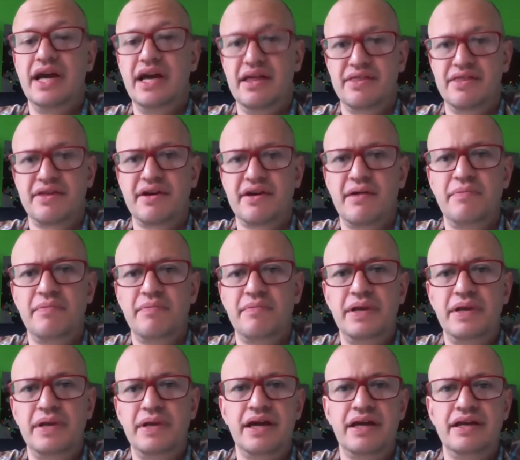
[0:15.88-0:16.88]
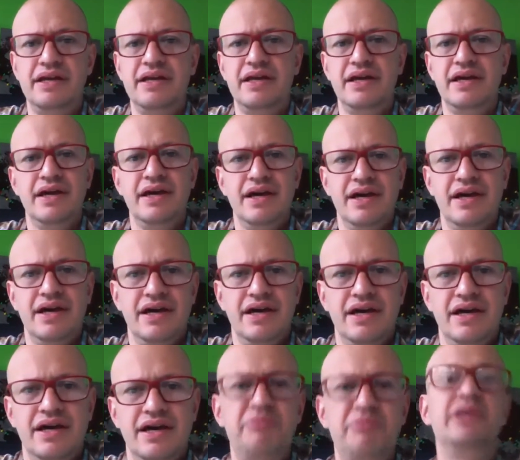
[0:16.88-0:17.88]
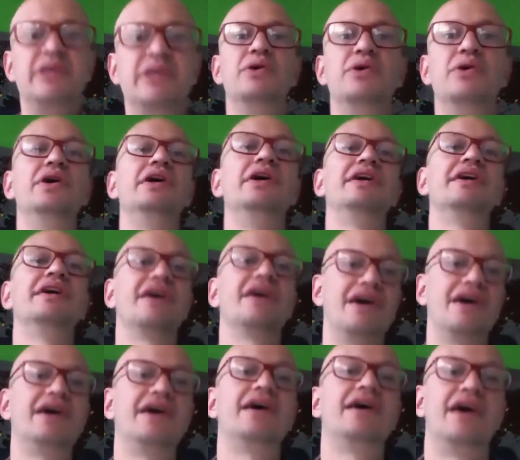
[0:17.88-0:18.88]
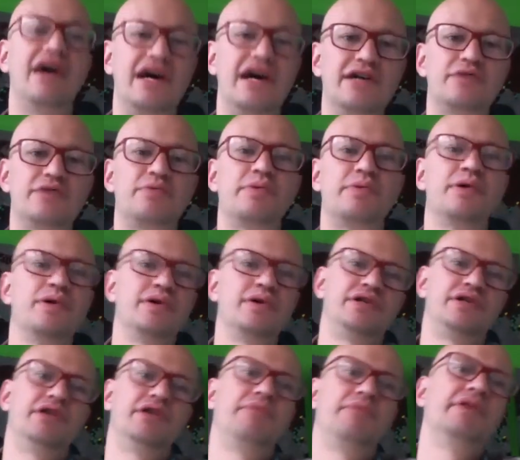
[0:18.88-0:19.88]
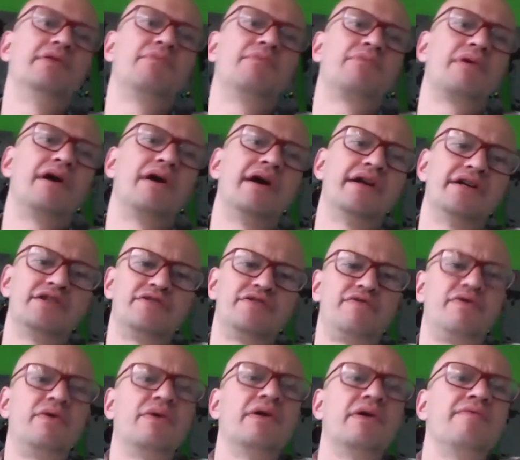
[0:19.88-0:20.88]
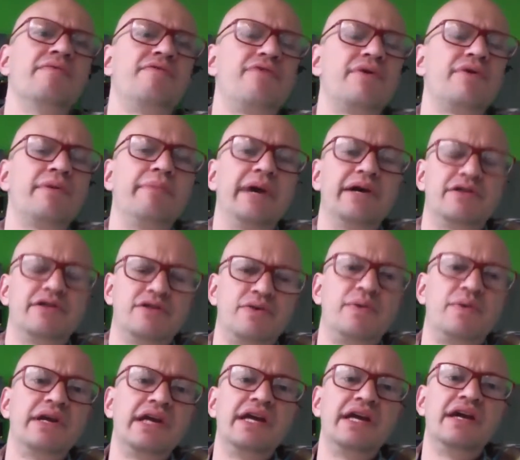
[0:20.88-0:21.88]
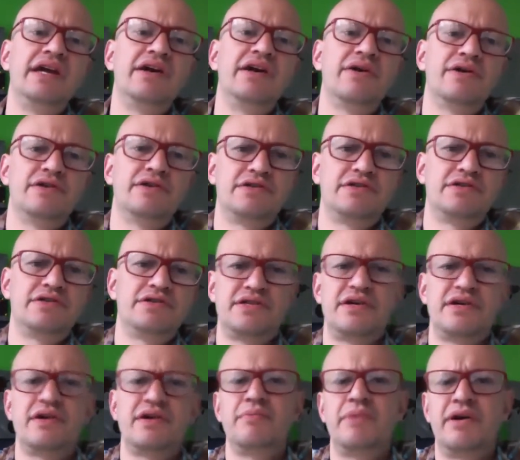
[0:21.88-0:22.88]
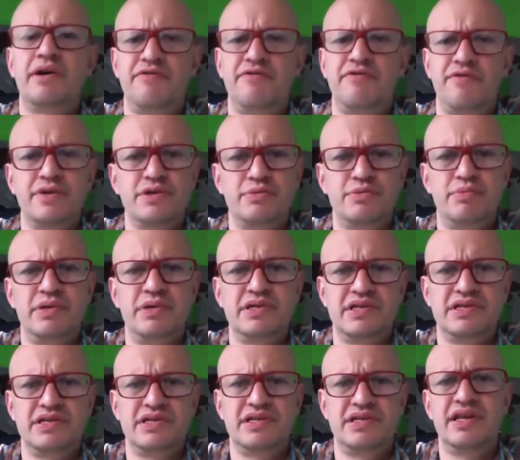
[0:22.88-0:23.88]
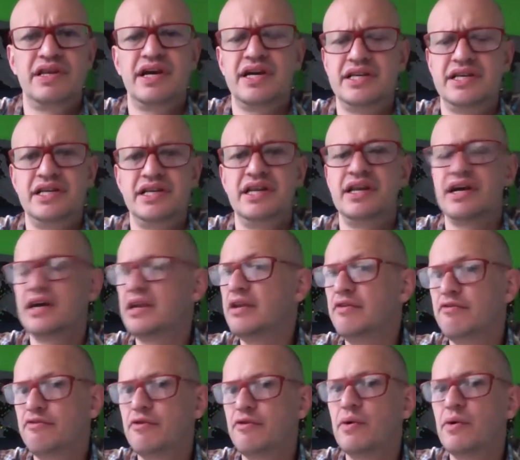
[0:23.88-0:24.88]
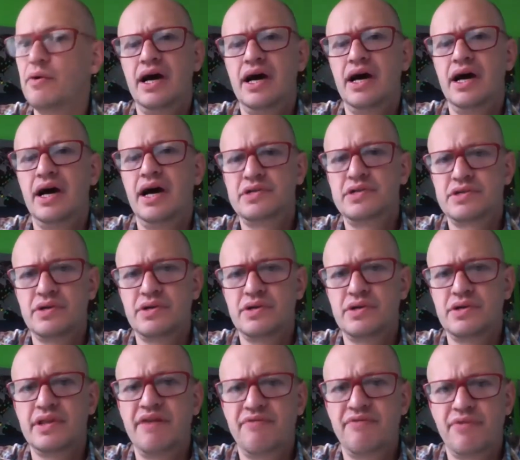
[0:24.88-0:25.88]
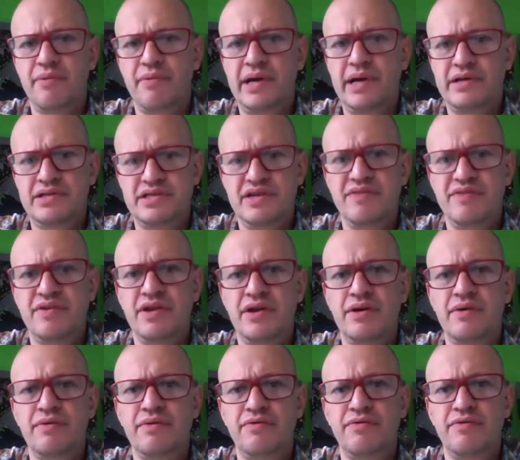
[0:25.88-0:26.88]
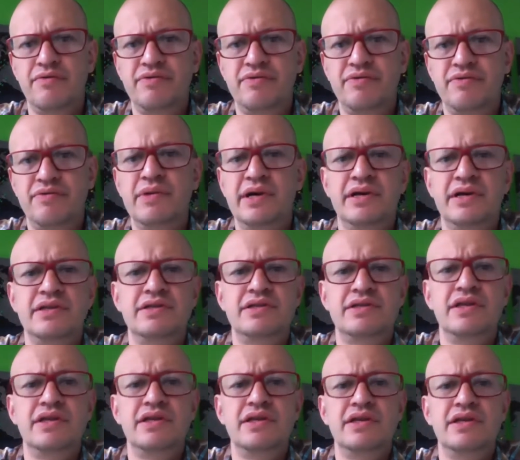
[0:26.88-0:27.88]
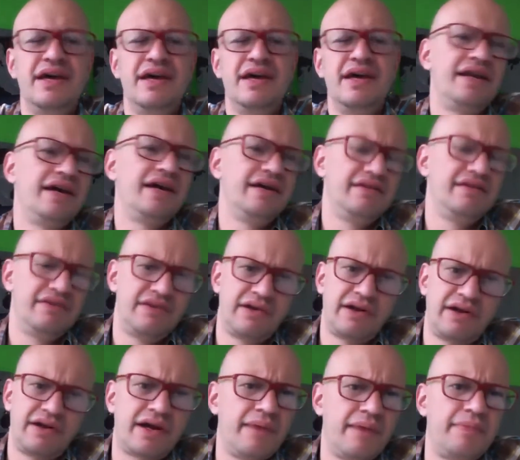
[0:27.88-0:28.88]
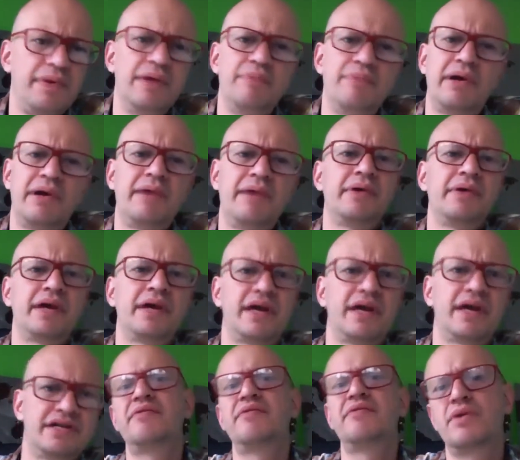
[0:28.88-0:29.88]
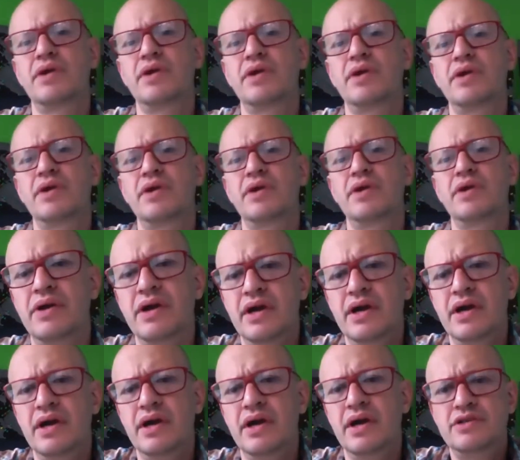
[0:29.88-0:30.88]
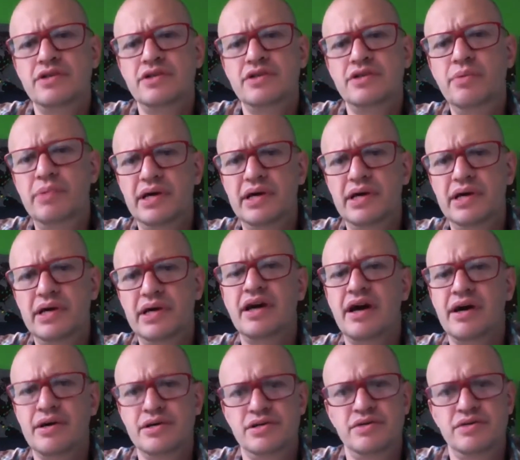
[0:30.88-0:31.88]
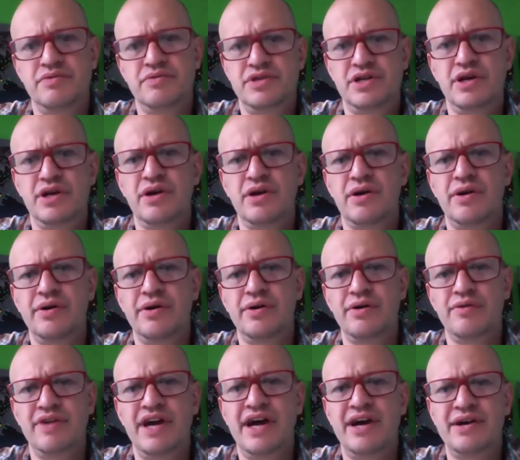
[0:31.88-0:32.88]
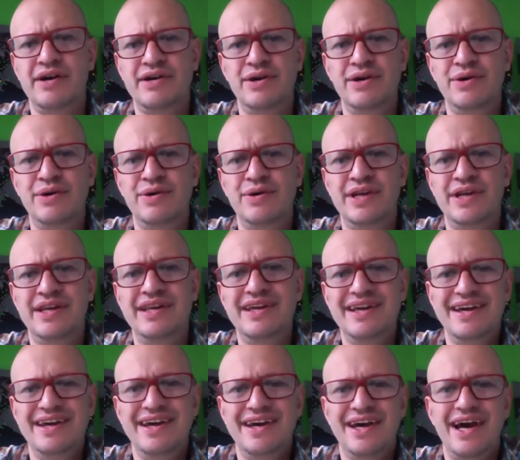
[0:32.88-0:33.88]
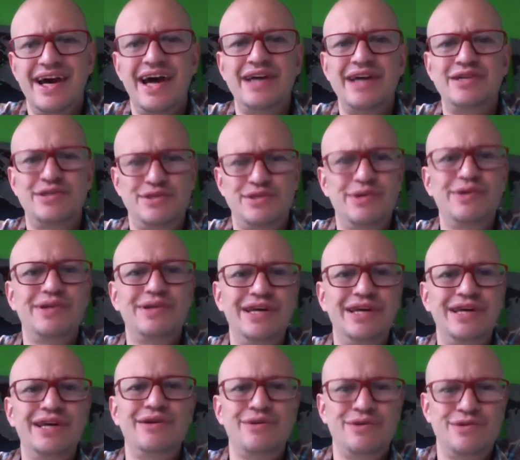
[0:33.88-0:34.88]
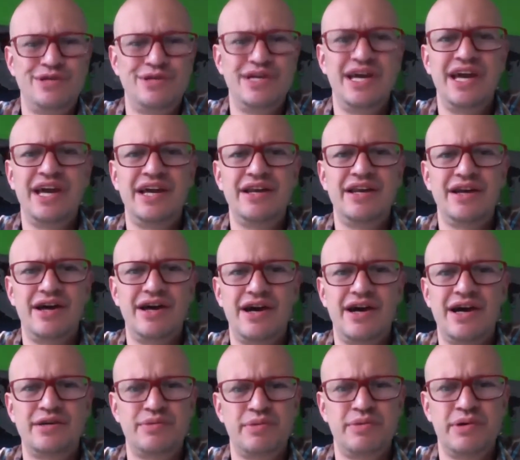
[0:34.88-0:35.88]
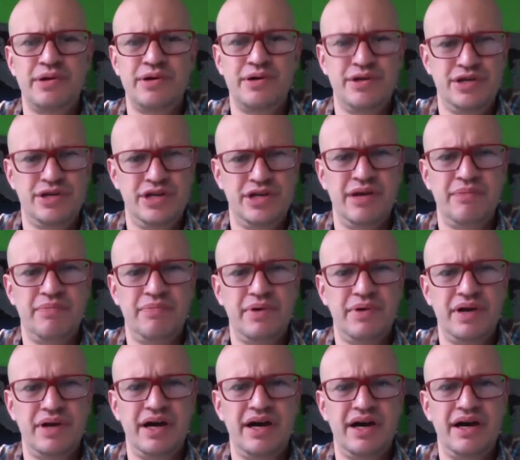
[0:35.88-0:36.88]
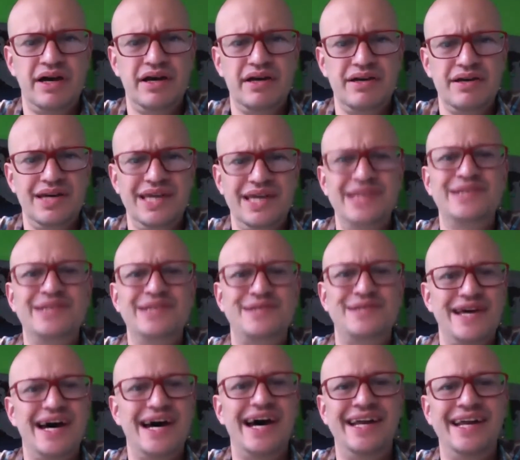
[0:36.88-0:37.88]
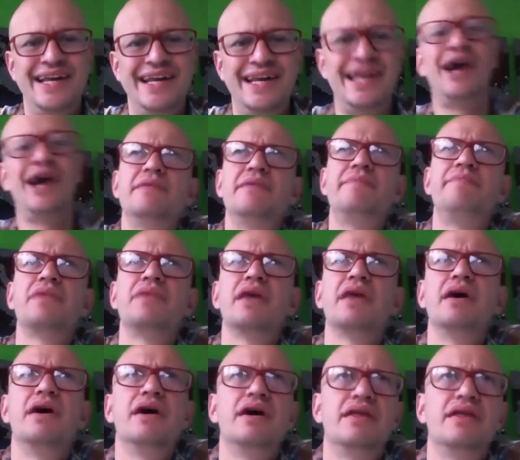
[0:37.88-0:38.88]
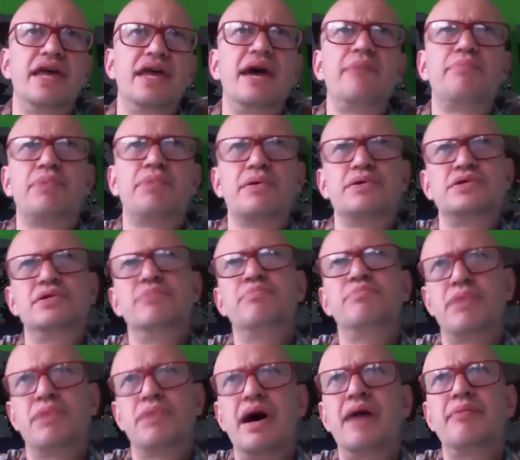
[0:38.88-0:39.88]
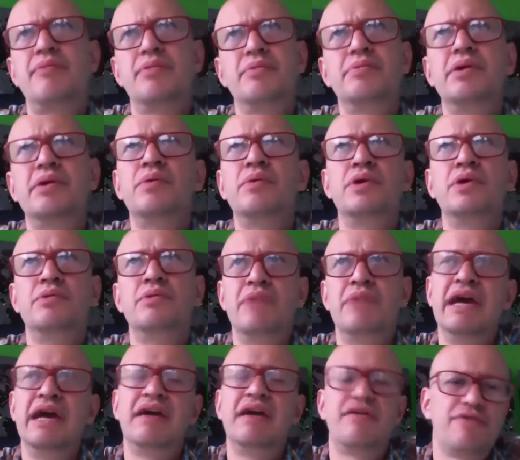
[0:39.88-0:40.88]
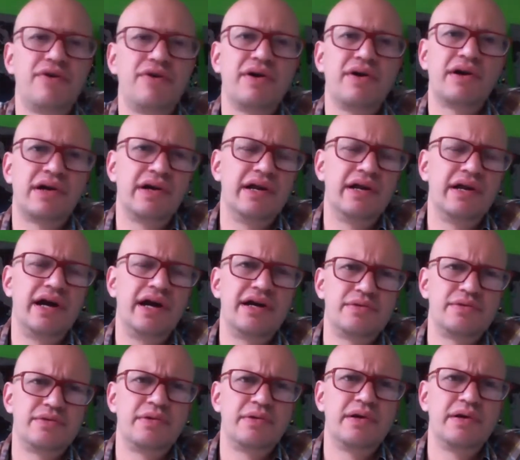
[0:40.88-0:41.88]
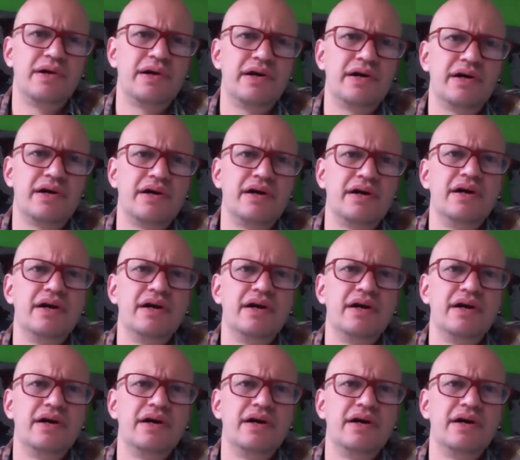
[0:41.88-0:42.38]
eighth company, and I've been doing entrepreneurship in the broadest form for about 20 years. I started my first business in 1994. We sold that for about $750 million. Then I took a company public, except created about $2 billion of shareholder value, and I certainly understand entrepreneurship inside and out. That person probably would make for a good entrepreneur